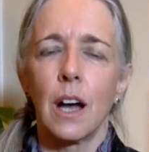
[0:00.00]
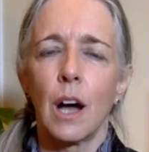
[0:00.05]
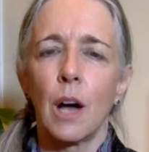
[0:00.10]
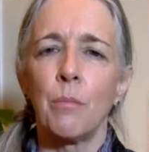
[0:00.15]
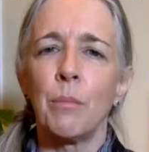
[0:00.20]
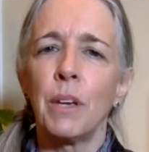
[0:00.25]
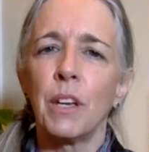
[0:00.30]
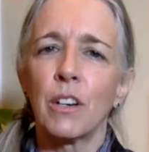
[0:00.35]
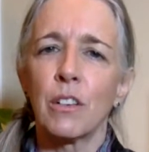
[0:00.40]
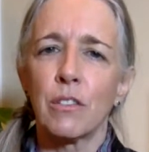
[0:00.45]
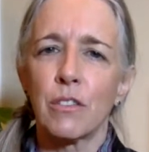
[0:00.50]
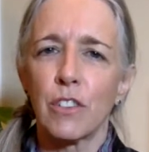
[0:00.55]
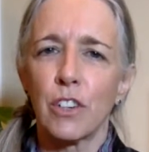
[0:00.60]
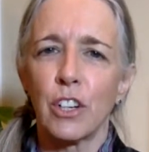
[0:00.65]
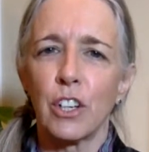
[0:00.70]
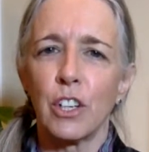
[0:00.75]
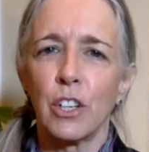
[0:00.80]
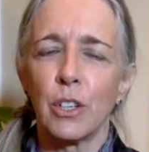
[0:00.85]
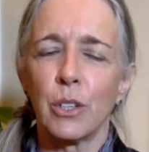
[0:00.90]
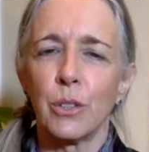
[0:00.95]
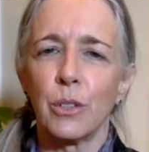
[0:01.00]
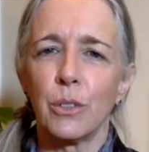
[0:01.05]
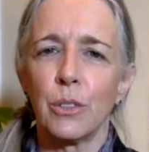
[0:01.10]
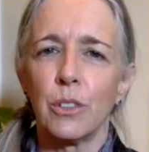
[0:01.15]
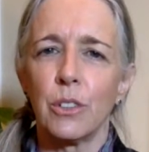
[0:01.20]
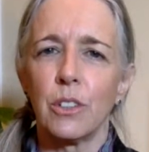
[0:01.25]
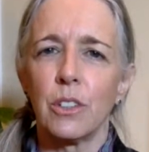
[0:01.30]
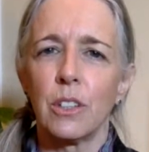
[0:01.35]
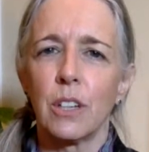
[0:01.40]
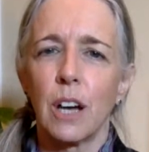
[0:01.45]
I'm here for you.
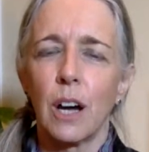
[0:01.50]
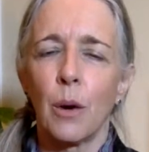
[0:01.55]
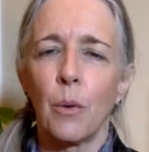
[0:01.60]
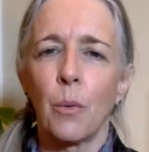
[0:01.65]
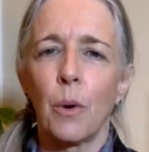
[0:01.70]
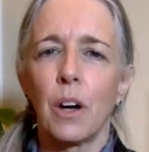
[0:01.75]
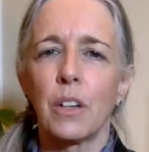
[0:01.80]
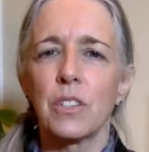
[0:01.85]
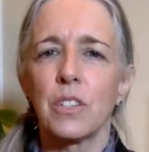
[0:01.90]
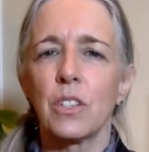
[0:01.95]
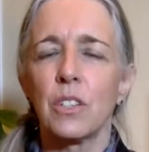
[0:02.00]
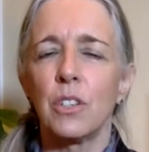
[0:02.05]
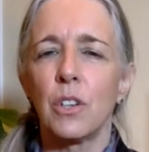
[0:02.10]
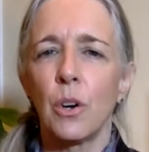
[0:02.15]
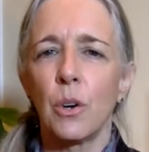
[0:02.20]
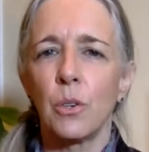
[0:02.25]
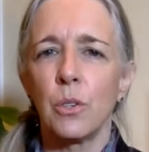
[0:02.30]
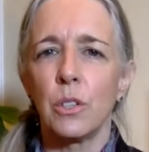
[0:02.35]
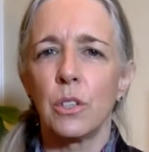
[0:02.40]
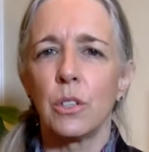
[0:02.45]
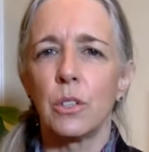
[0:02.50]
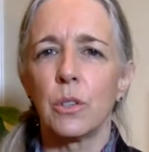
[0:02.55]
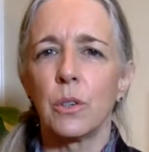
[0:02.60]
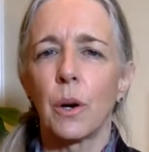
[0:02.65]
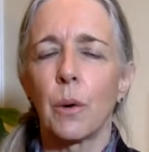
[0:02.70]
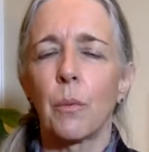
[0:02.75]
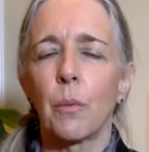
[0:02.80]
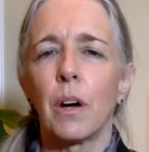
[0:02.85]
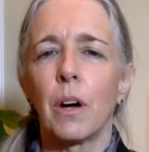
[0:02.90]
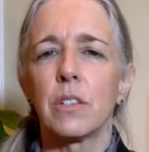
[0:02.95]
I want to know you. I
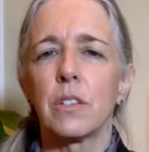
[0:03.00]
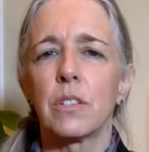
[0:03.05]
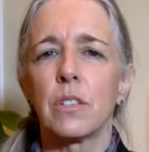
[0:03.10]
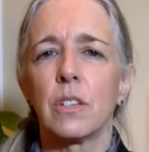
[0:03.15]
want